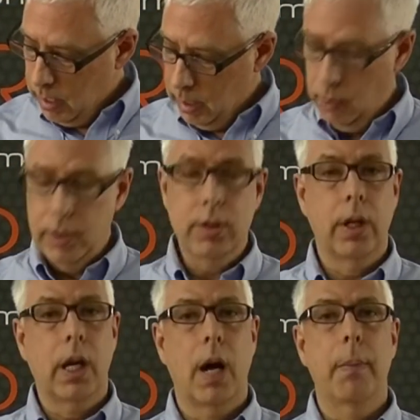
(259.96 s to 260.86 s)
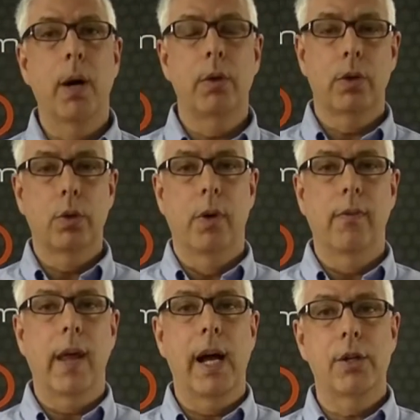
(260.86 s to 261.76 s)
Here it's going to come out to a
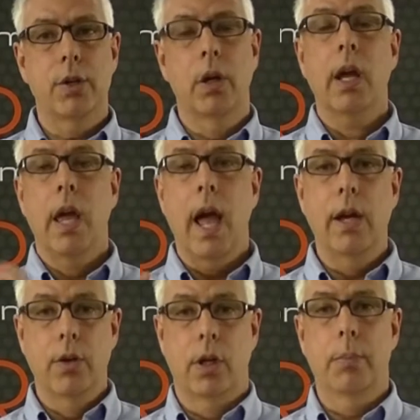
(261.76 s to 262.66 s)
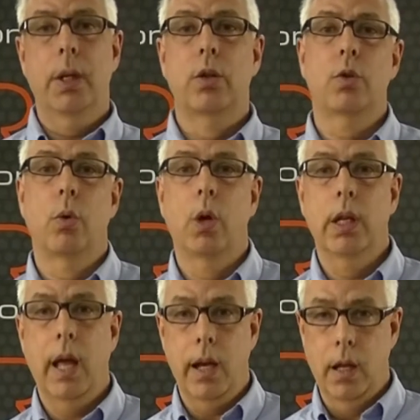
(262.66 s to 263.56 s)
flasher, and you're going to be
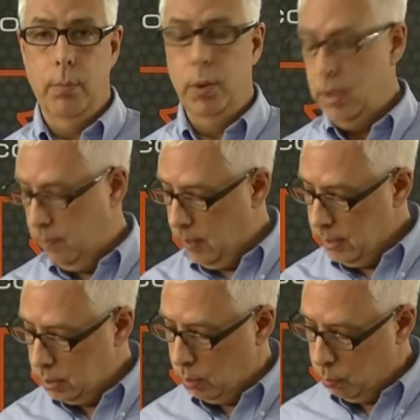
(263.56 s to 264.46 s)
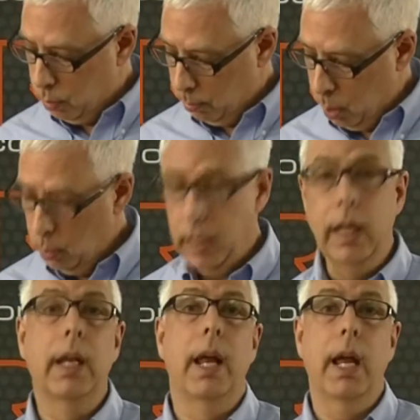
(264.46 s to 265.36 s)
controlling that input device
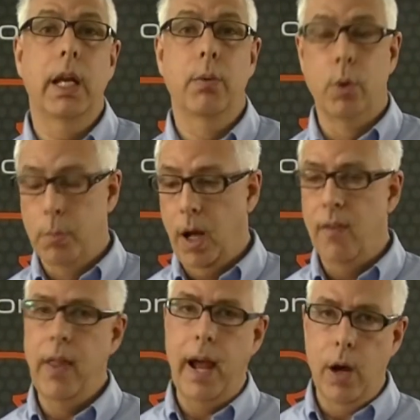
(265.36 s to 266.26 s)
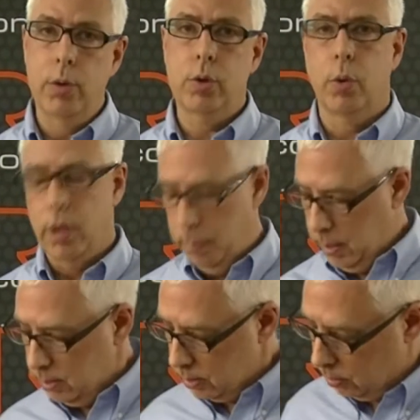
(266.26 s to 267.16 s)
remotely in any room of the house or the
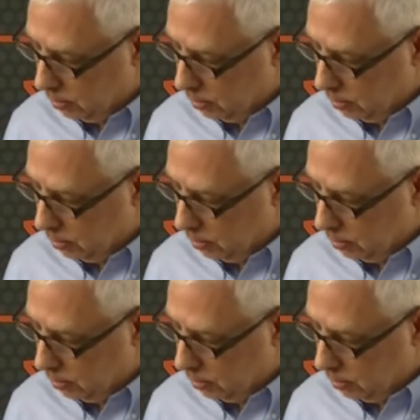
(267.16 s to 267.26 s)
business